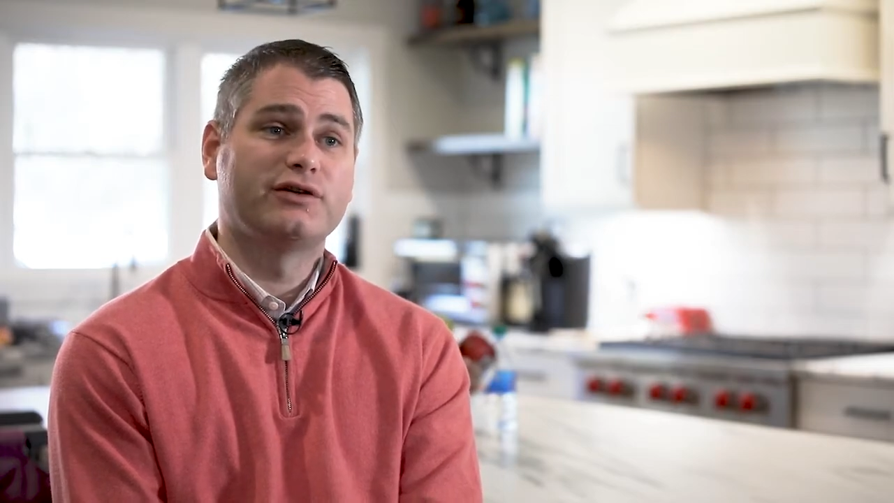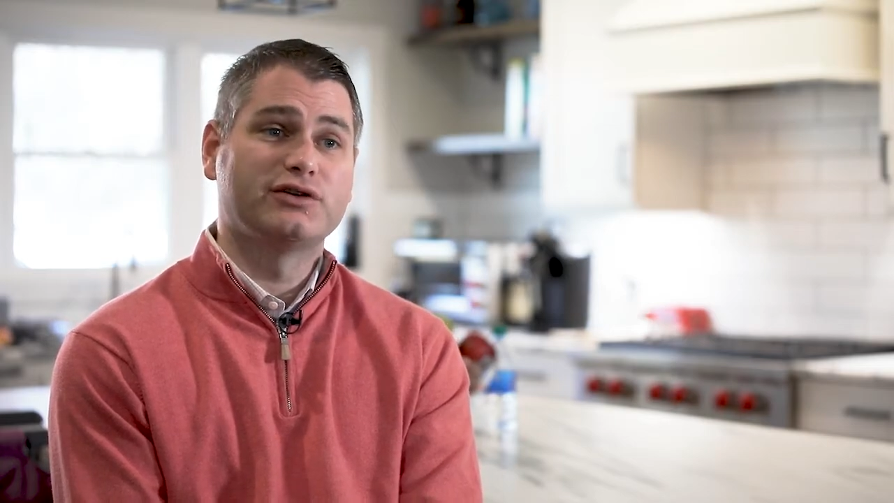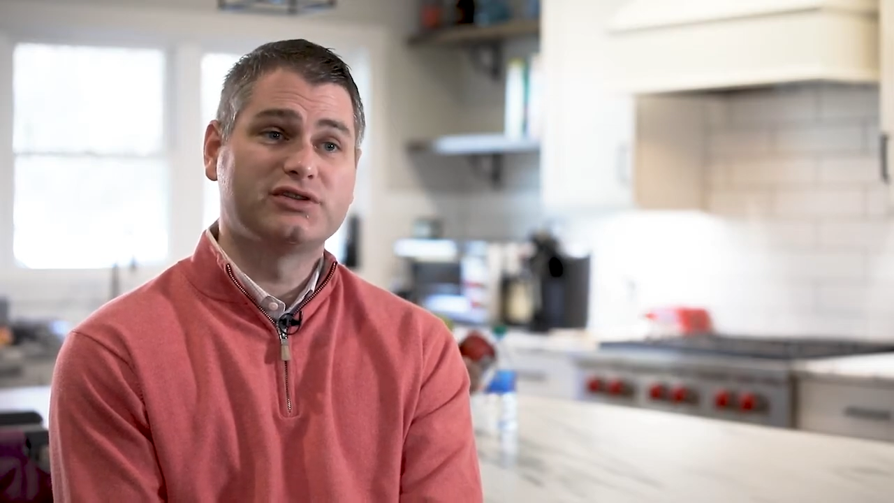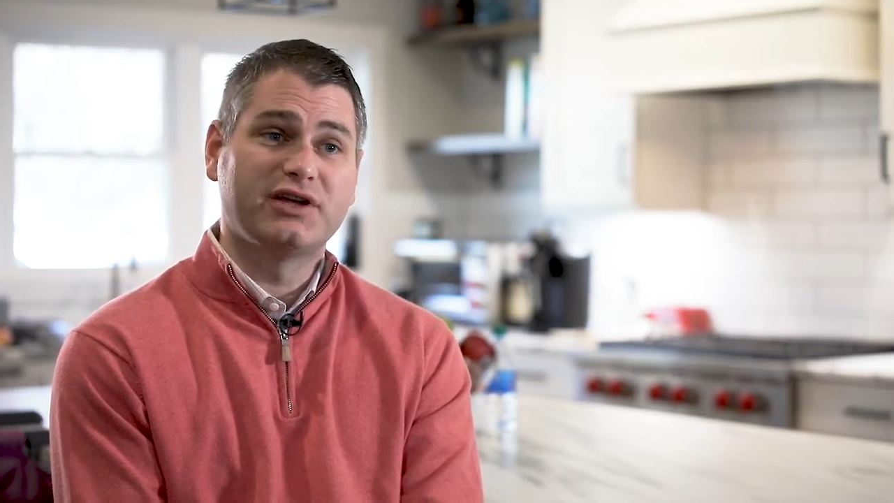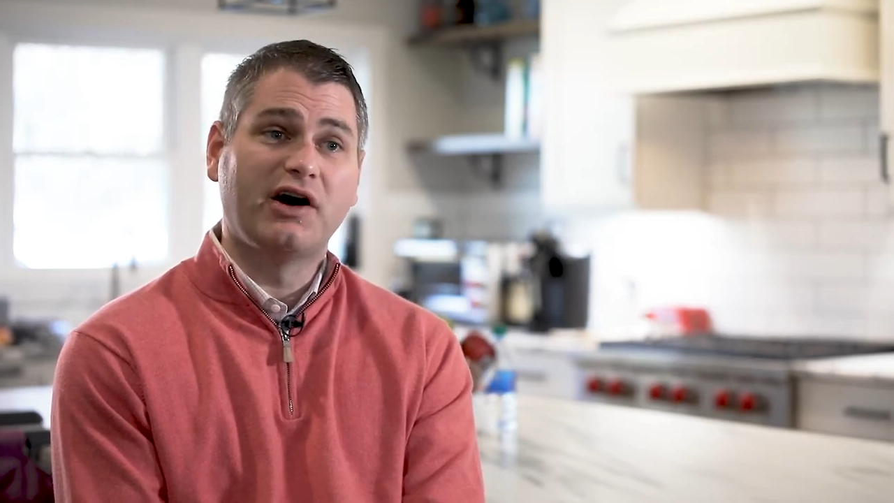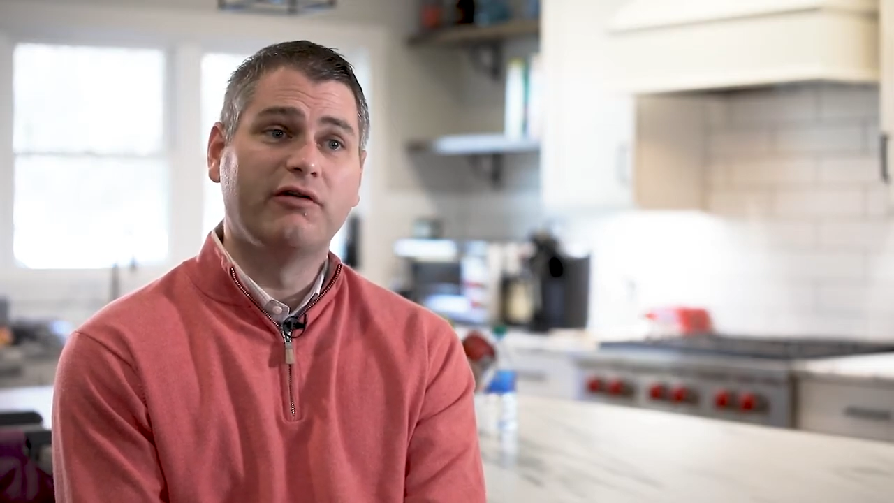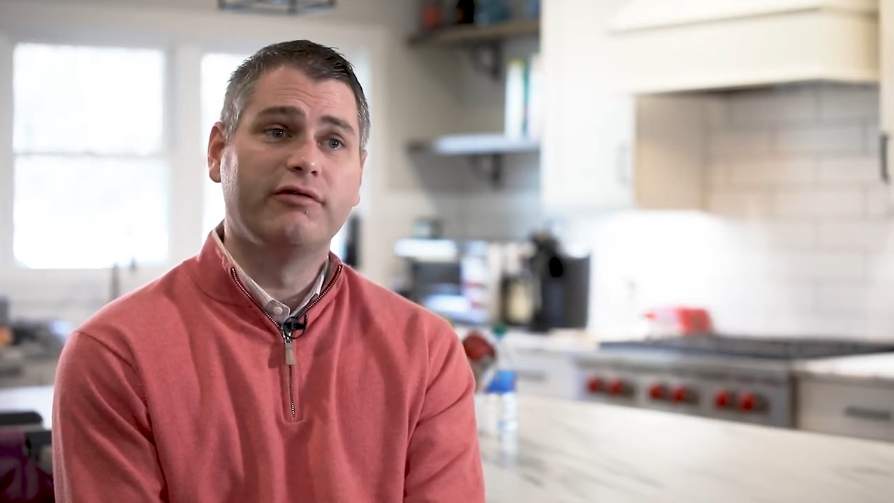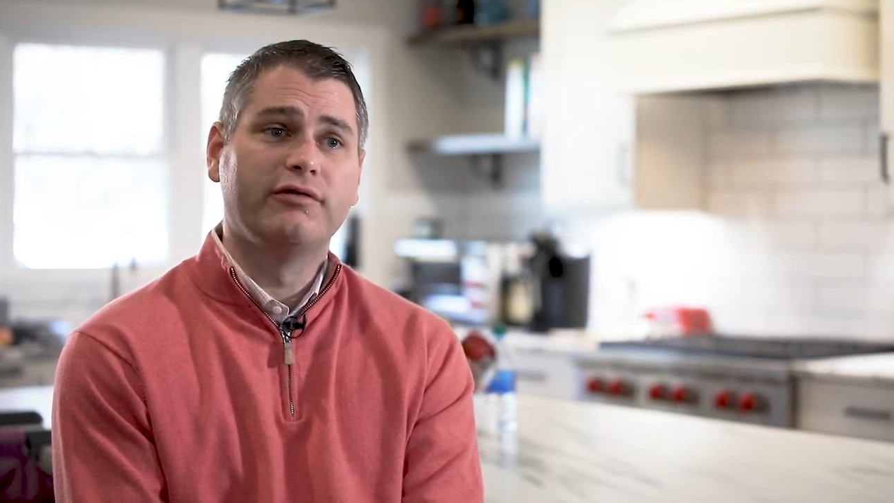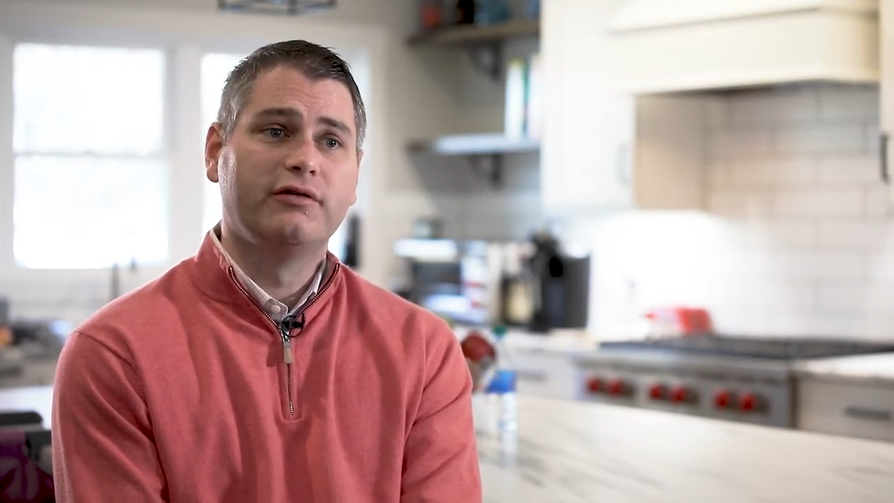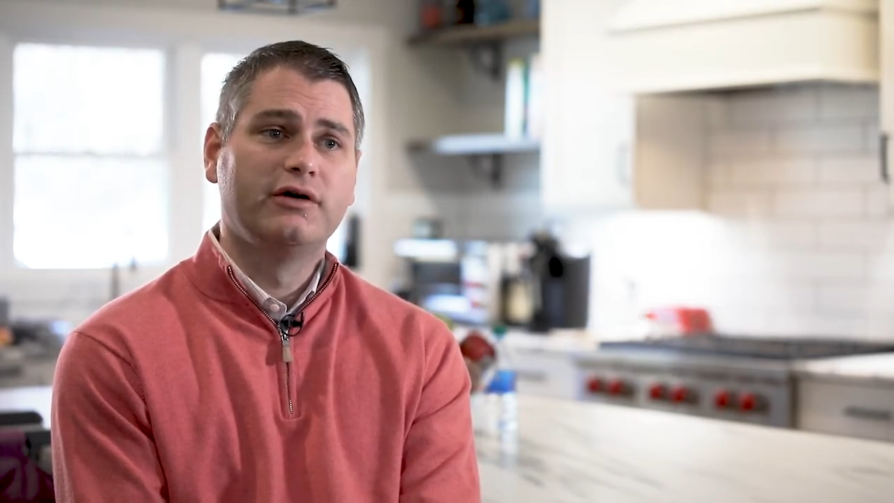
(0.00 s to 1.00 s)

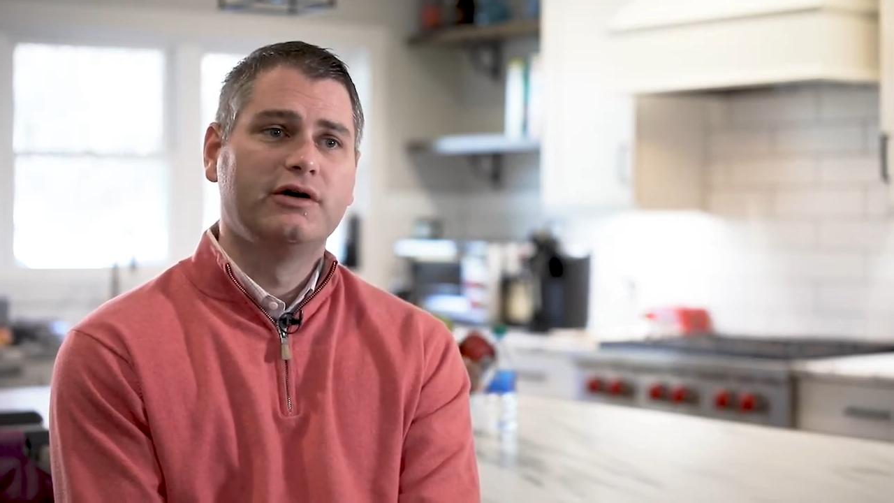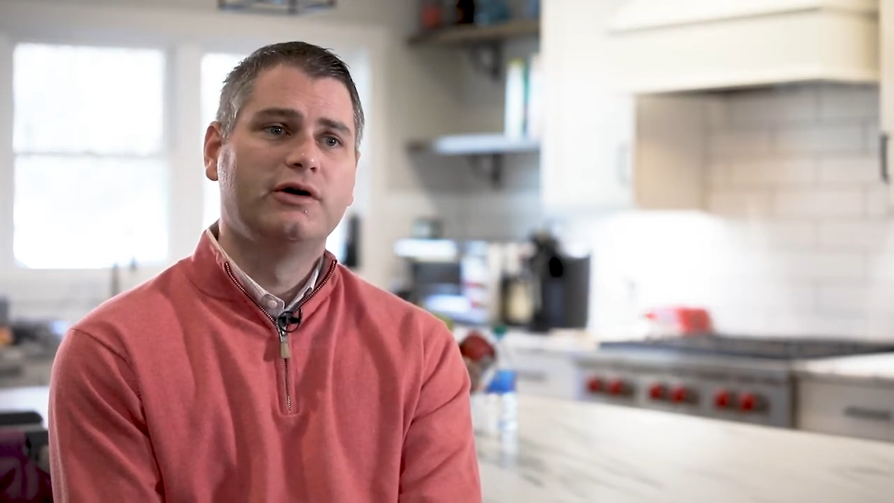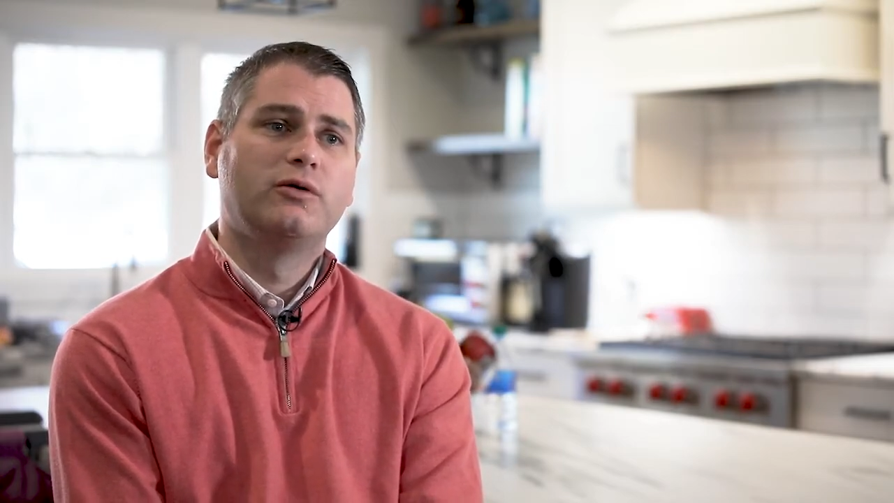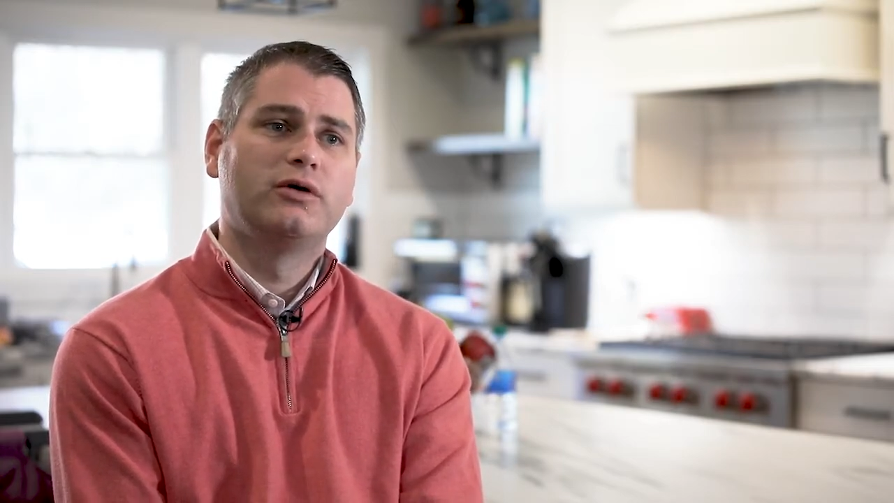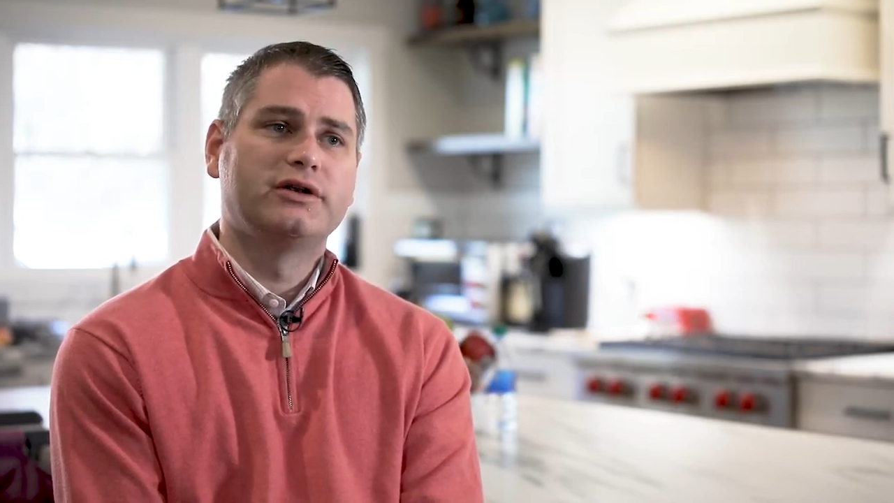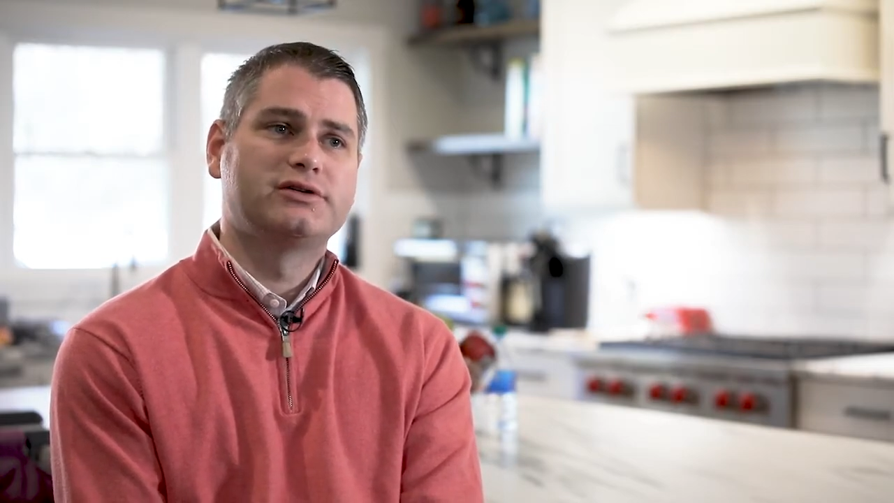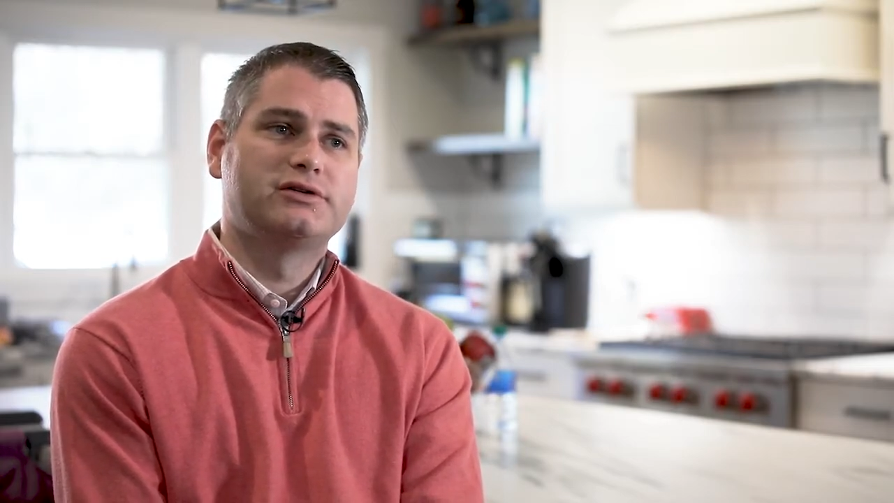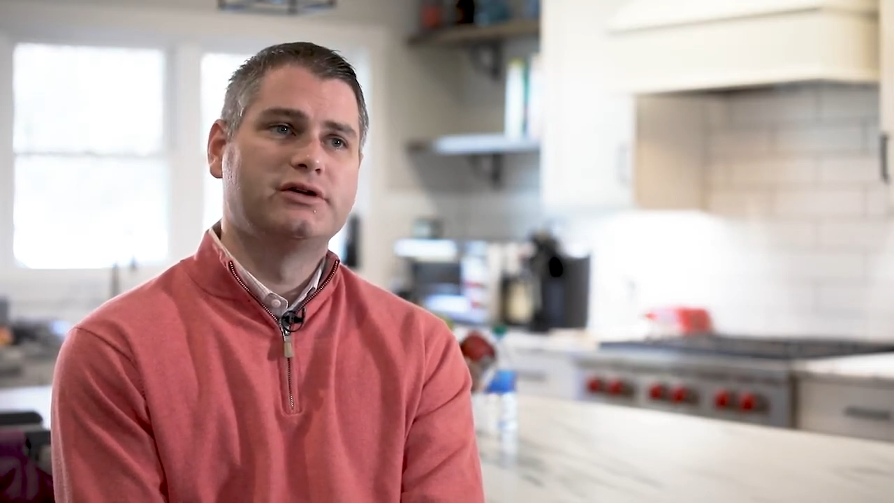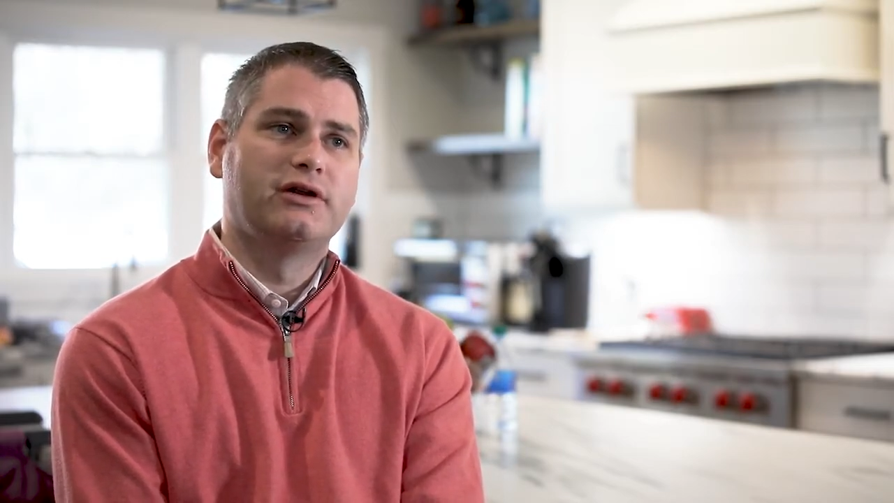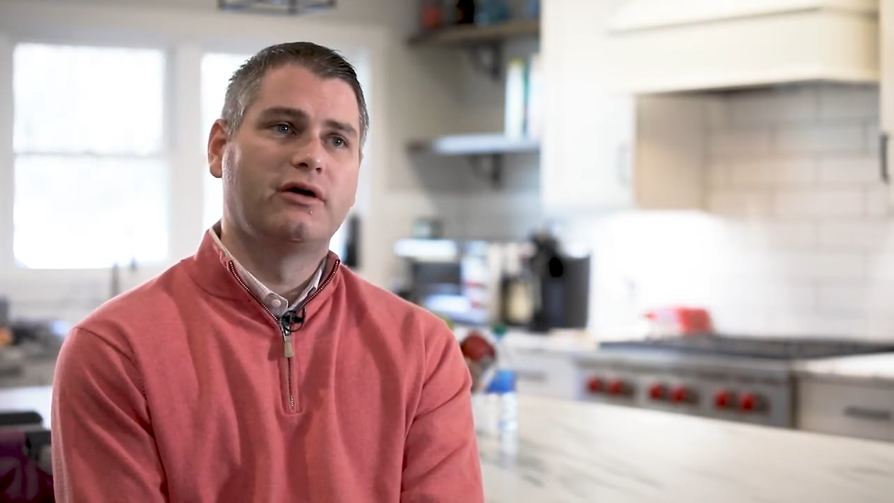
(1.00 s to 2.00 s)
yourself, which,